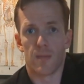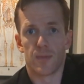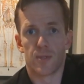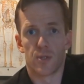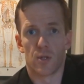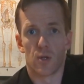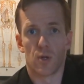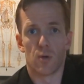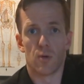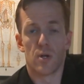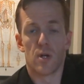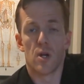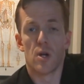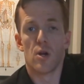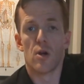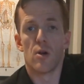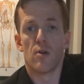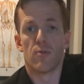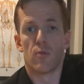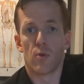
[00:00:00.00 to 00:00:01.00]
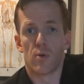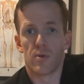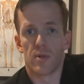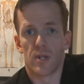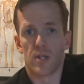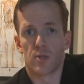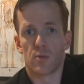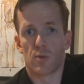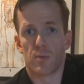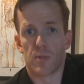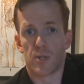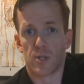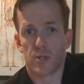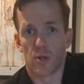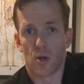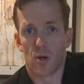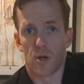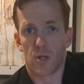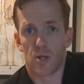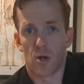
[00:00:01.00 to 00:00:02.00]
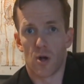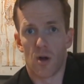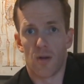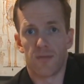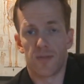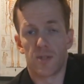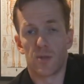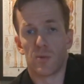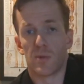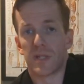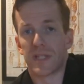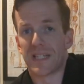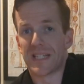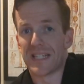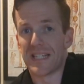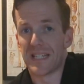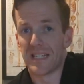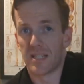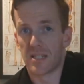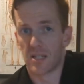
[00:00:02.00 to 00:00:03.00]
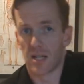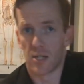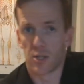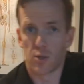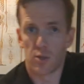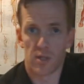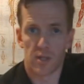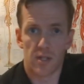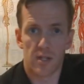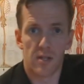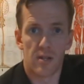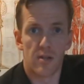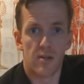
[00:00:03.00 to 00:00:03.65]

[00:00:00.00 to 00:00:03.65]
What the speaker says: So for this, we're going to be starting off doing an eccentric